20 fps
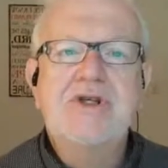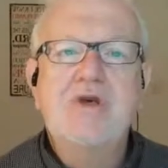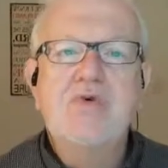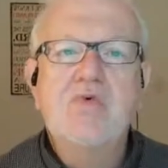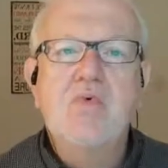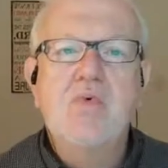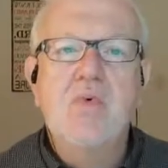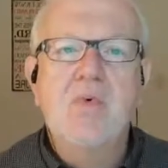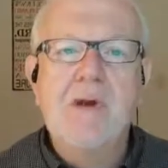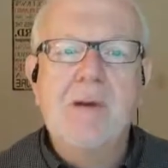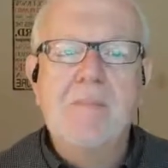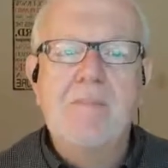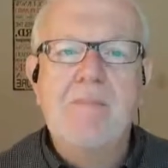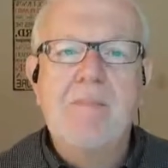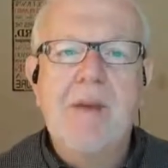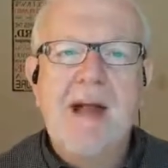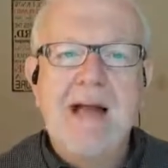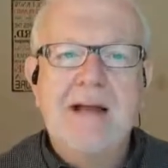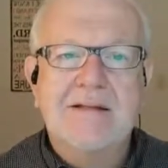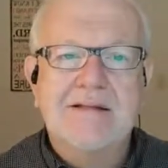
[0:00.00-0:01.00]
you rip
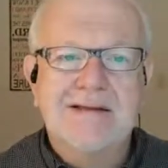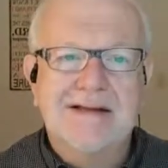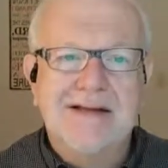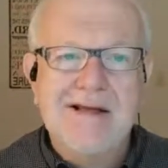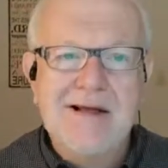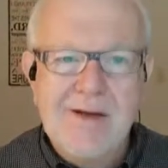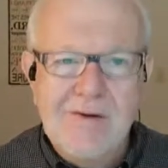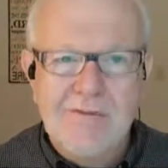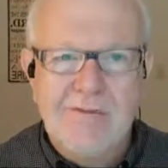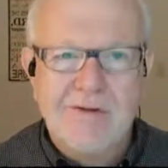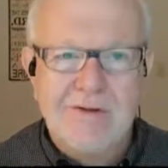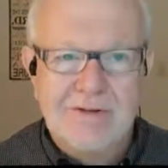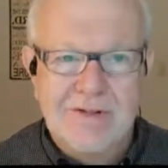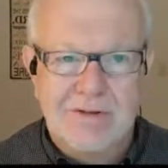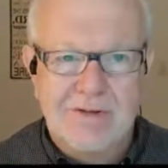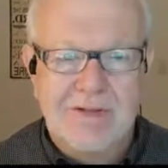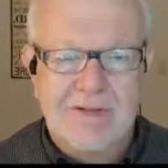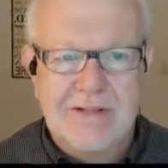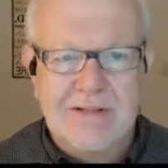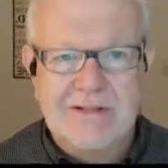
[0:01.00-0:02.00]
back the covers
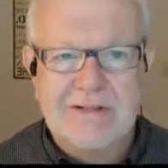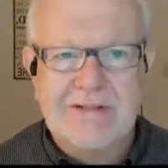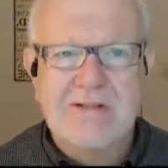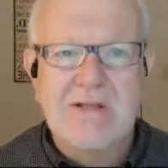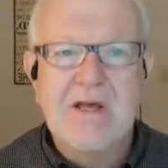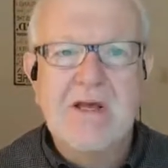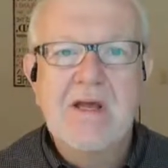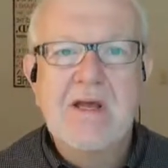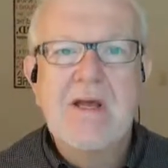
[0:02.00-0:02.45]
on this,